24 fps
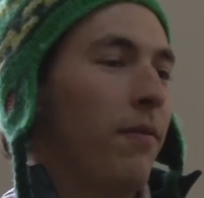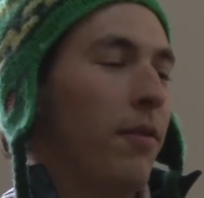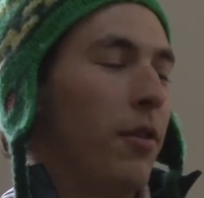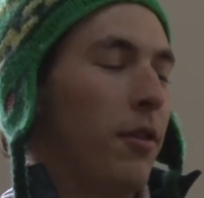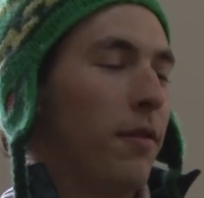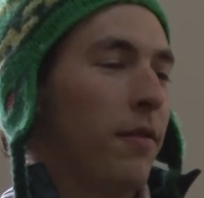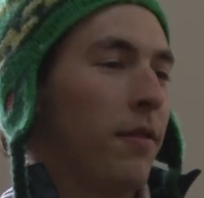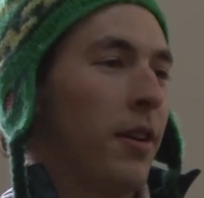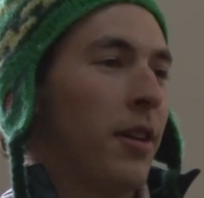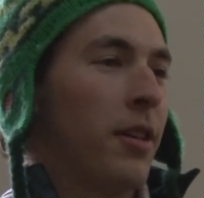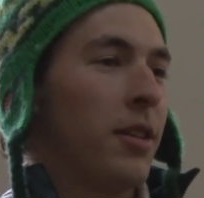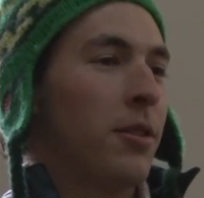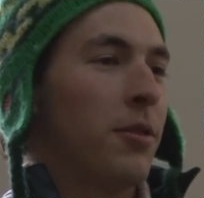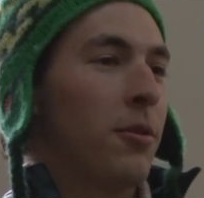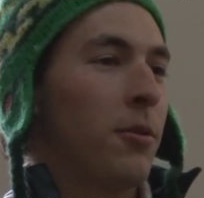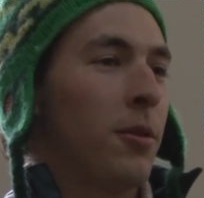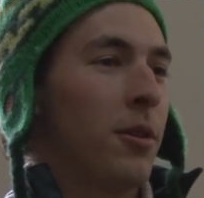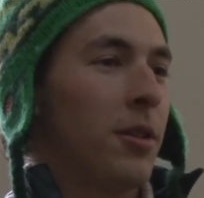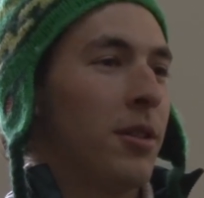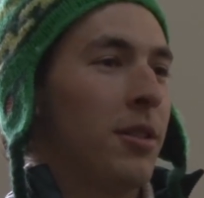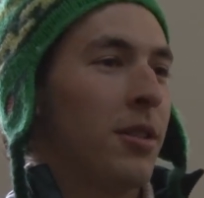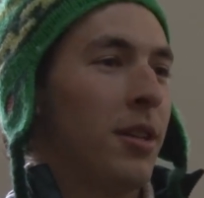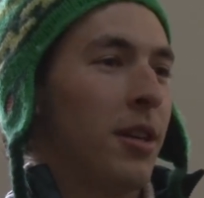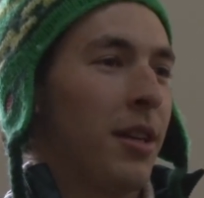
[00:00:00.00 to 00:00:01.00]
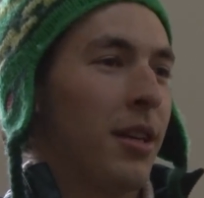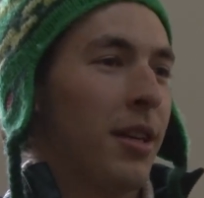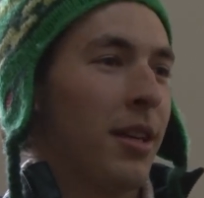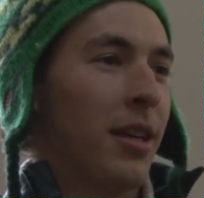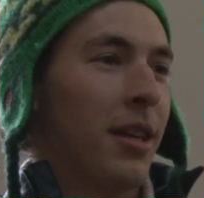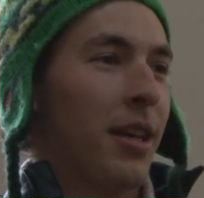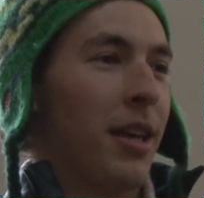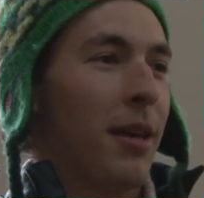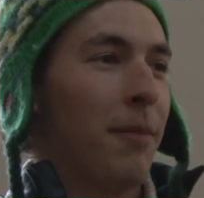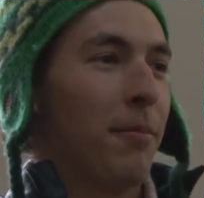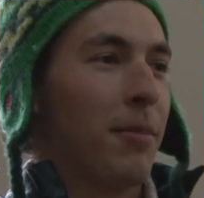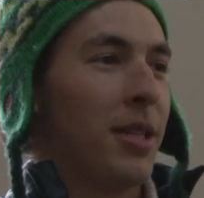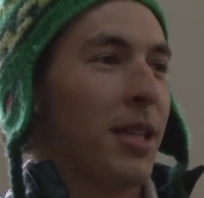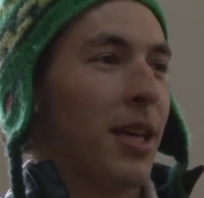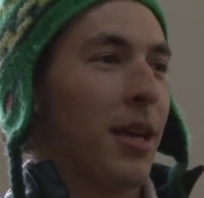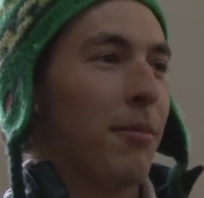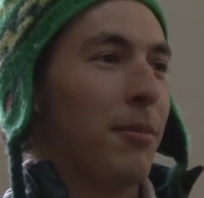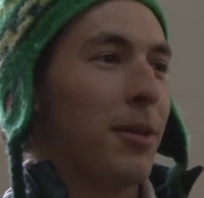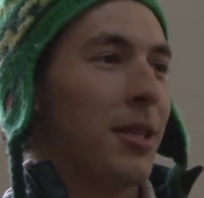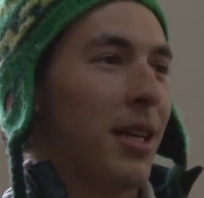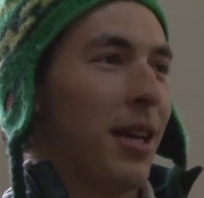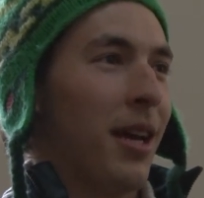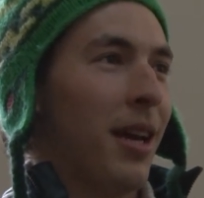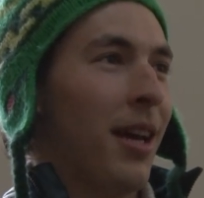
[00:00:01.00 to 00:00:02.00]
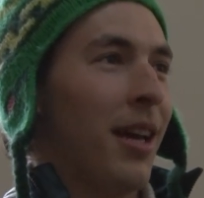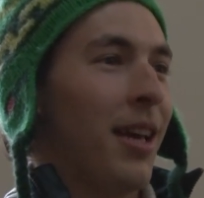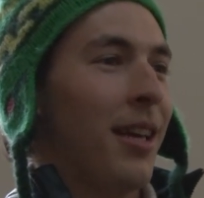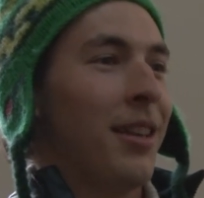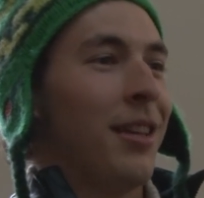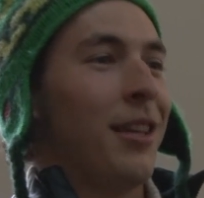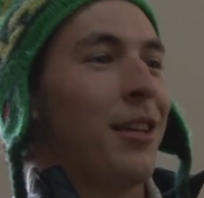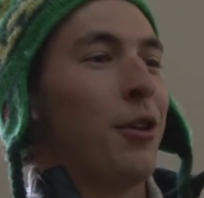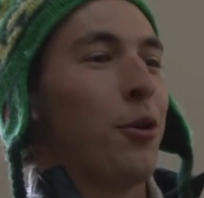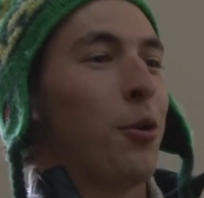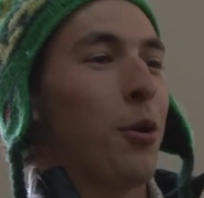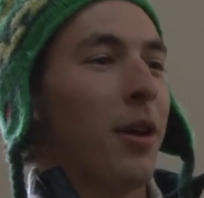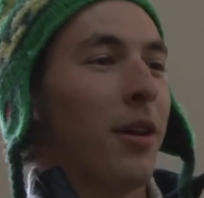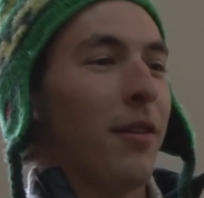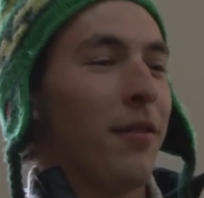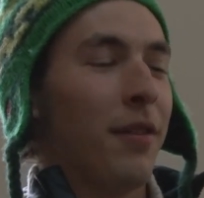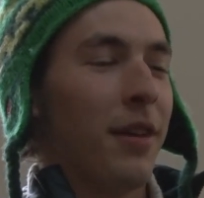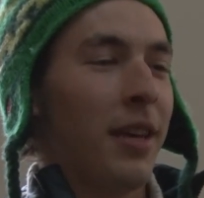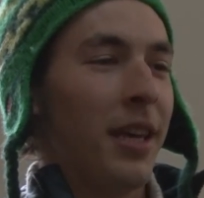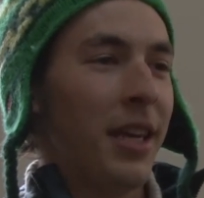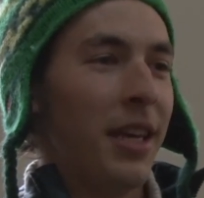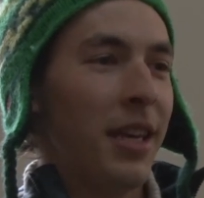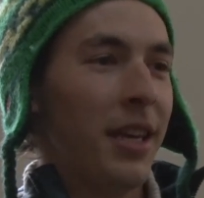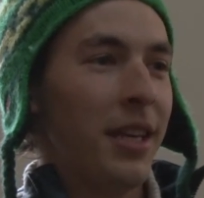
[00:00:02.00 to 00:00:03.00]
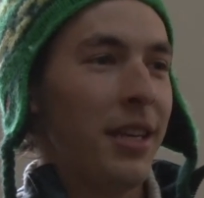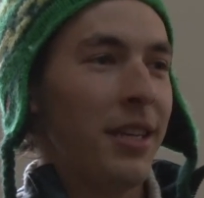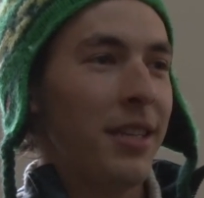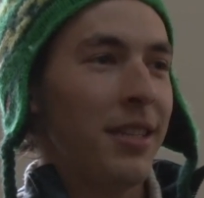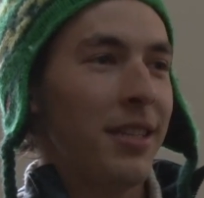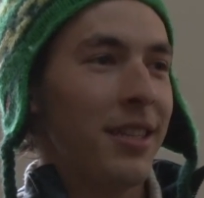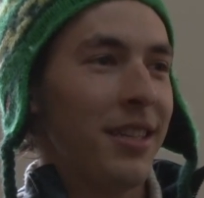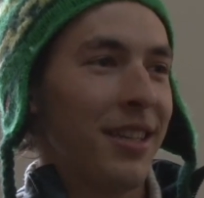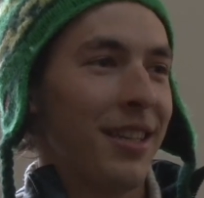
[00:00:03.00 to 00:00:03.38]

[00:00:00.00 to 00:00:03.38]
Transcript: few friends who are stuck in Campus Habitat and they don't have heat,